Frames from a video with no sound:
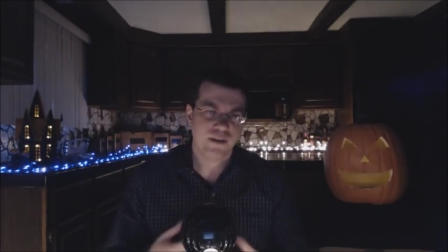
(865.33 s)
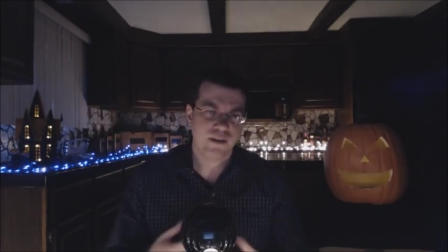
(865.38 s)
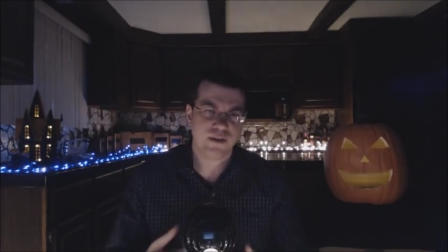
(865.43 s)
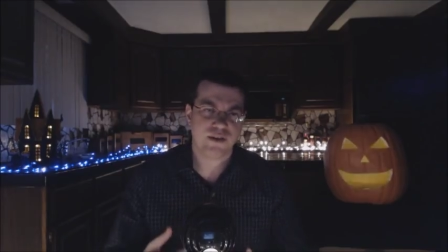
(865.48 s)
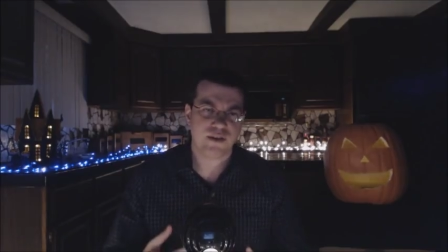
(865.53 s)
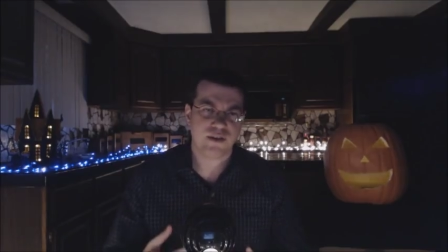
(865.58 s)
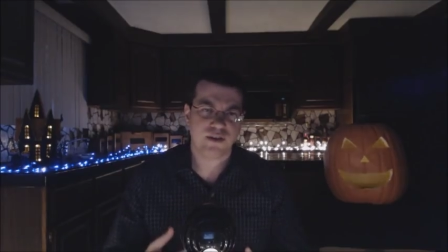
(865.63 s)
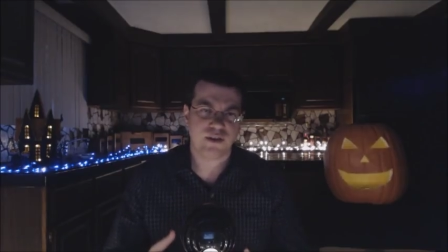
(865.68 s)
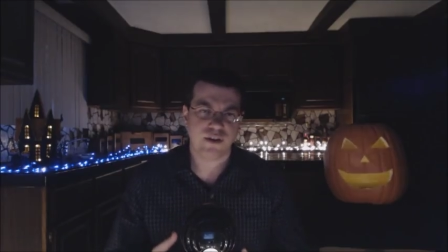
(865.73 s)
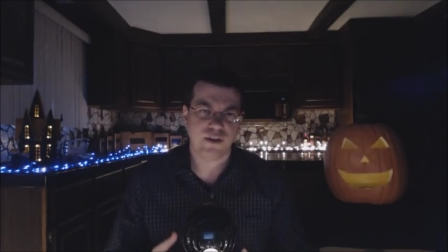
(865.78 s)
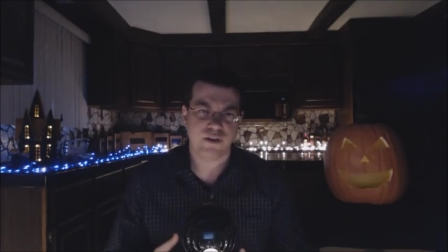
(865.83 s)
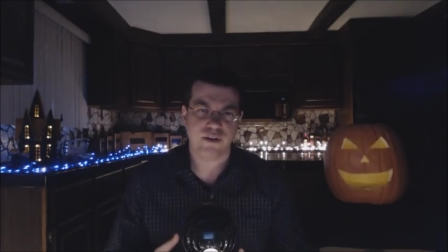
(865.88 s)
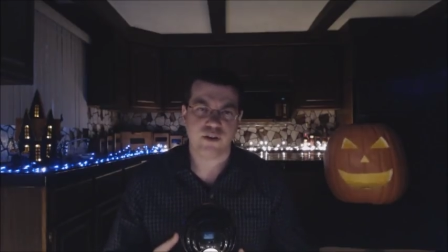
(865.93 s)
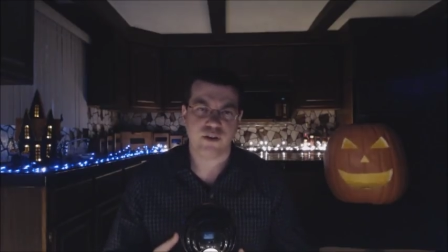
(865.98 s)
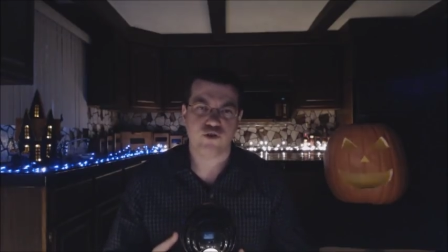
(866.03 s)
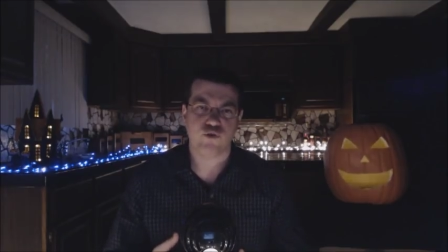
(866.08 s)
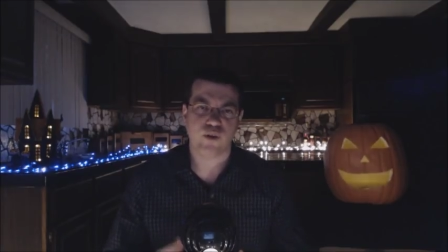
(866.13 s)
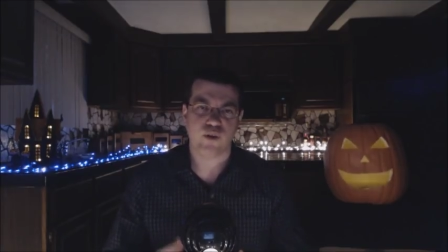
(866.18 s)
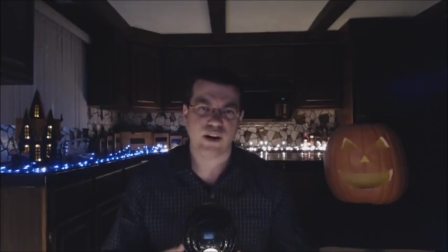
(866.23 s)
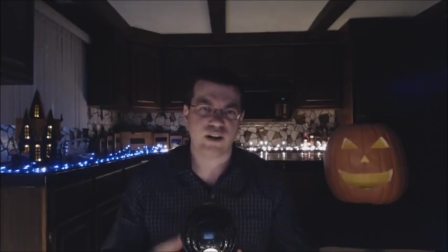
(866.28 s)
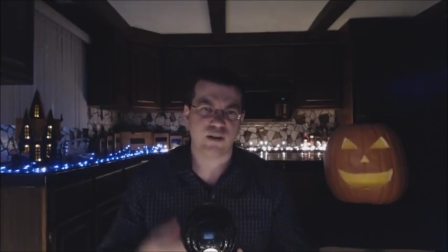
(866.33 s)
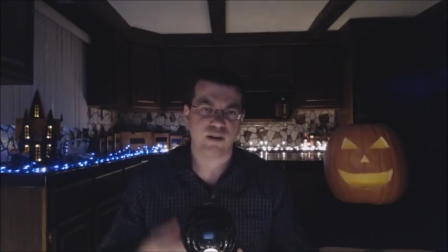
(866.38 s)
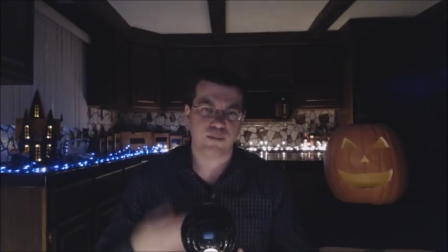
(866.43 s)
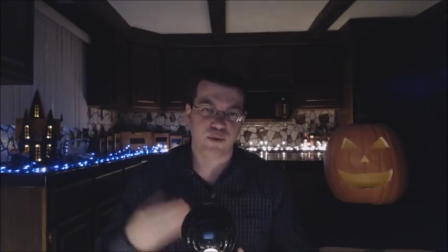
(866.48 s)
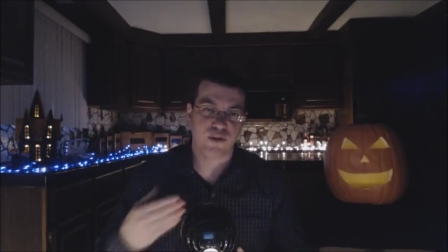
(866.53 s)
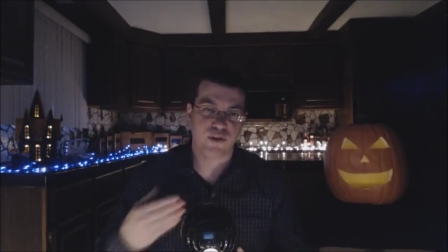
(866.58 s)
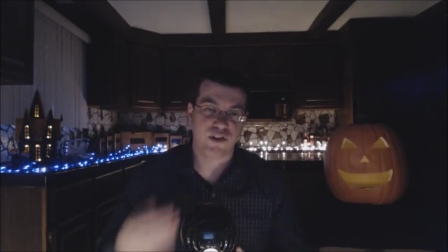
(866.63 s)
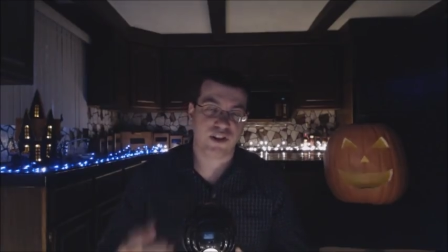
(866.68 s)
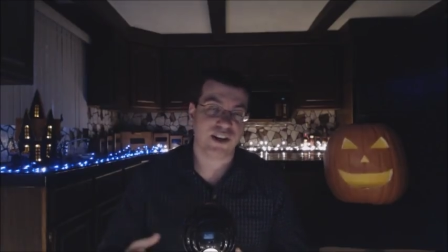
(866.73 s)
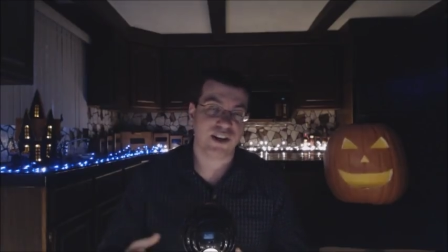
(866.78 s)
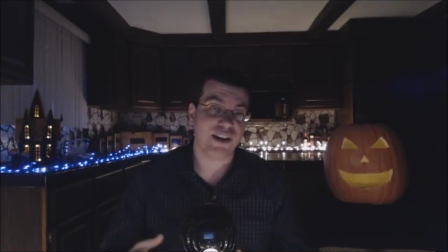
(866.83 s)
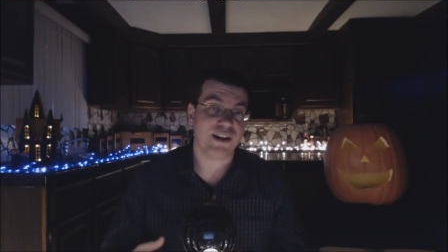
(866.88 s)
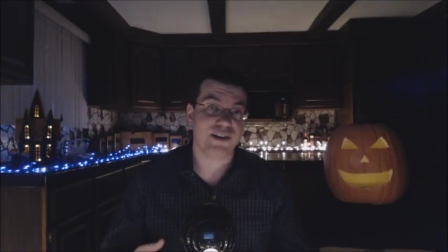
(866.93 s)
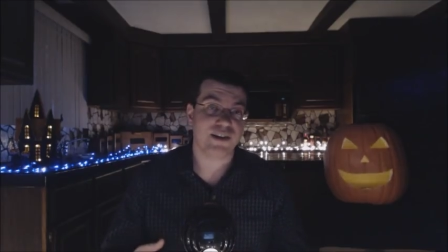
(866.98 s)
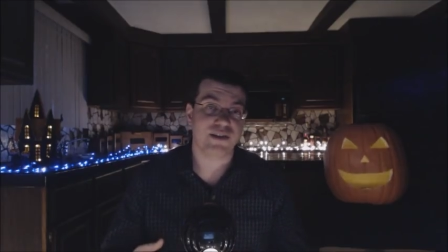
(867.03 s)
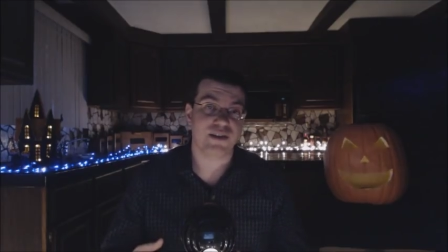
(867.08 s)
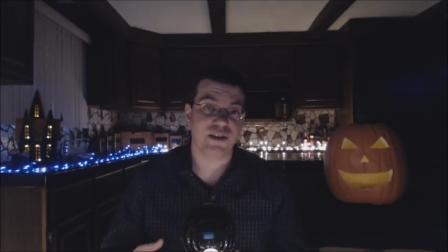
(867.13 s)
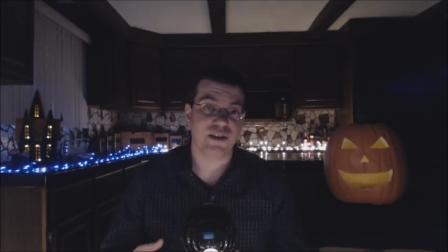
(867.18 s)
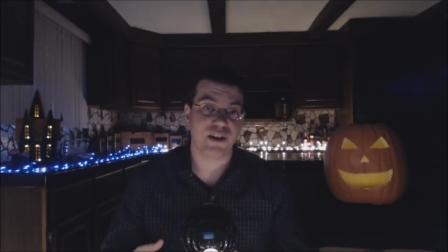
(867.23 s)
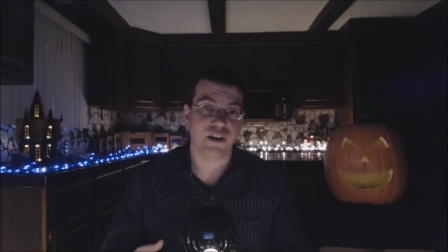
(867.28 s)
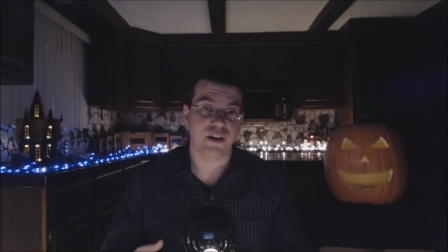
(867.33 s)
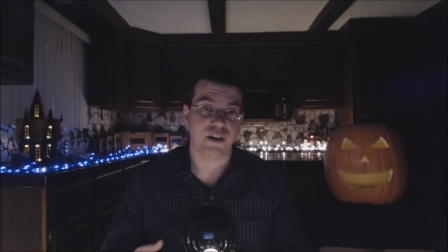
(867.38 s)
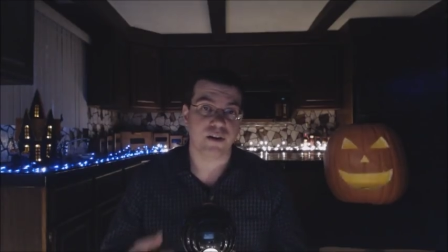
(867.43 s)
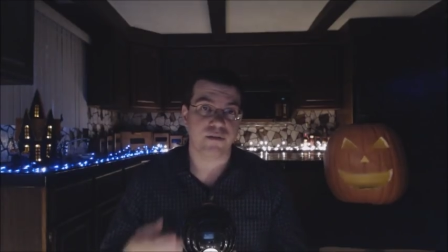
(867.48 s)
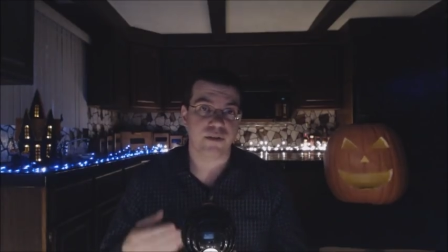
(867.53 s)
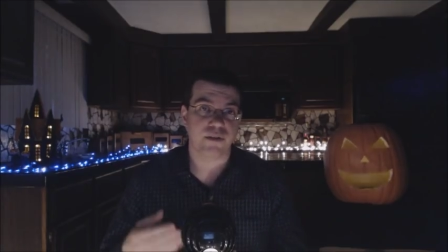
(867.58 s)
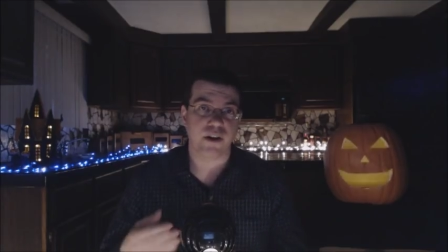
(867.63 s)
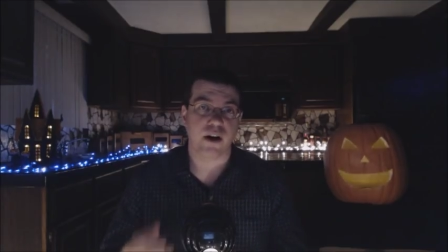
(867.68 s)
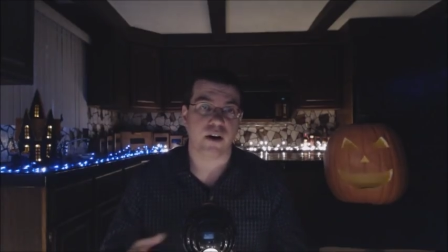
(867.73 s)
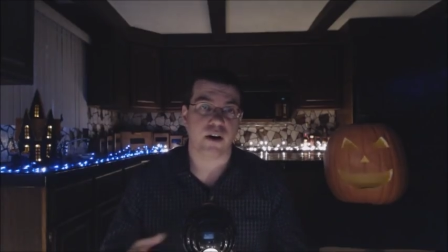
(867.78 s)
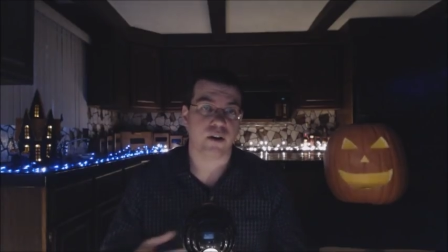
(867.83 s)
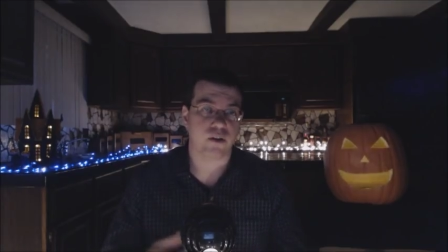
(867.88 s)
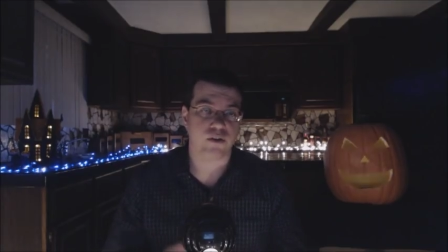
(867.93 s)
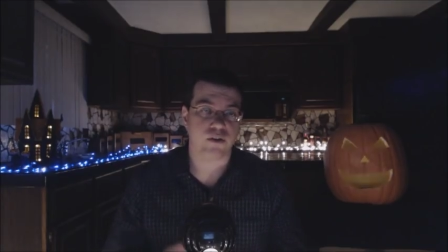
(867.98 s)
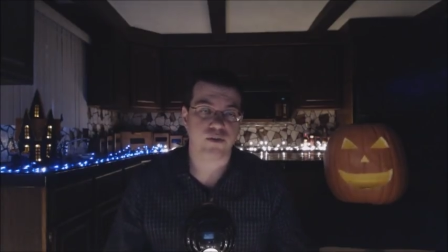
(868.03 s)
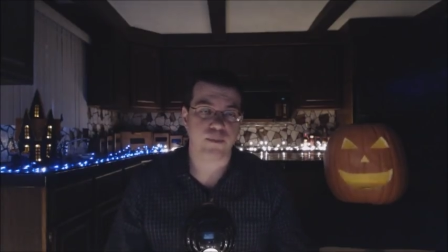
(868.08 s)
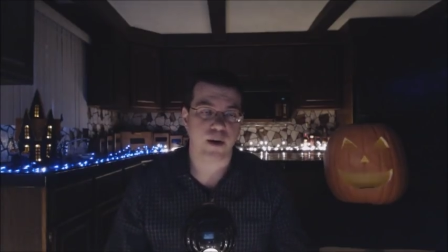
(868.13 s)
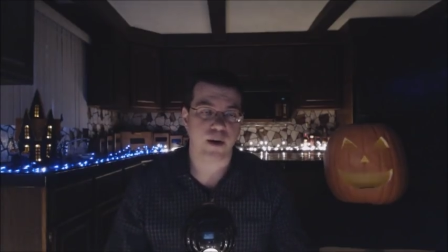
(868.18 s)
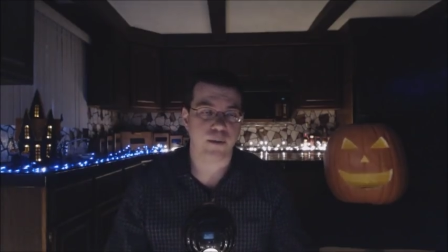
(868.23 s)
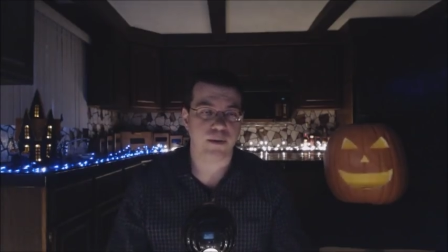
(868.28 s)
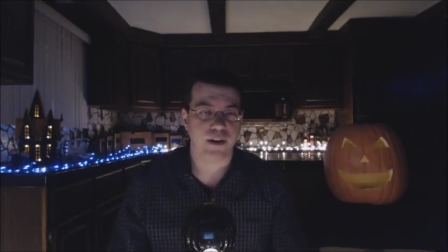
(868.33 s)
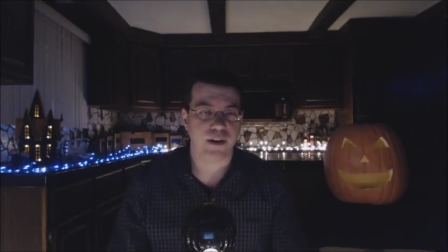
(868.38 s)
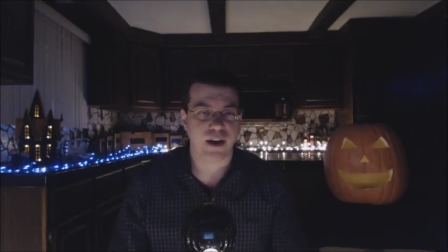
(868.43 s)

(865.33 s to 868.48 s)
this is the year that directly precedes the year of the article's